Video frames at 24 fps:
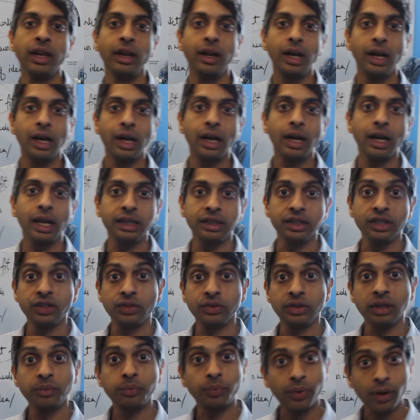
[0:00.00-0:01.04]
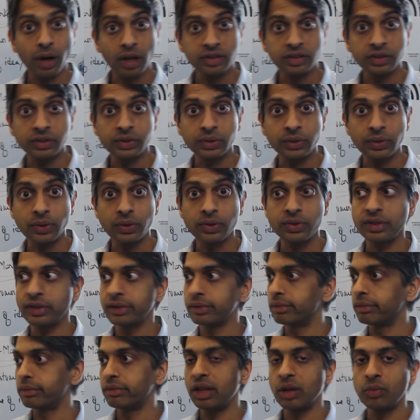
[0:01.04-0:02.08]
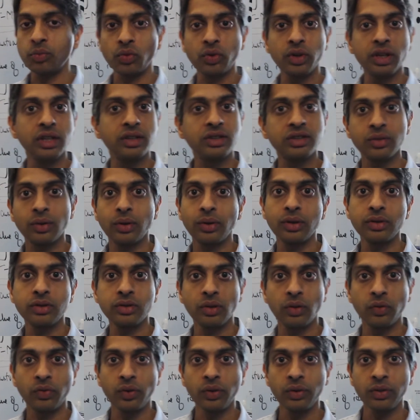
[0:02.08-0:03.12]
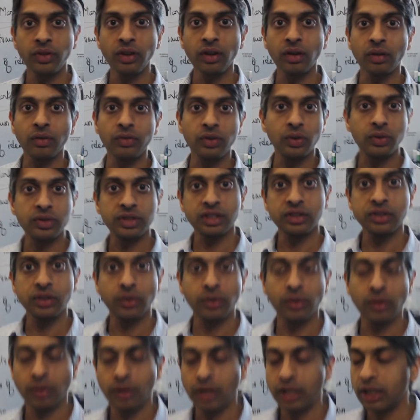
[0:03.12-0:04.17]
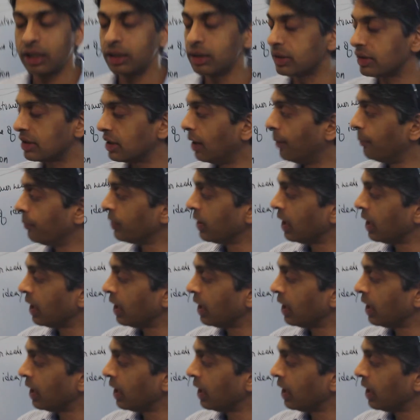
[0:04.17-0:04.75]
And then you need processors and memory and so on and so forth. Think of those as your ingredients.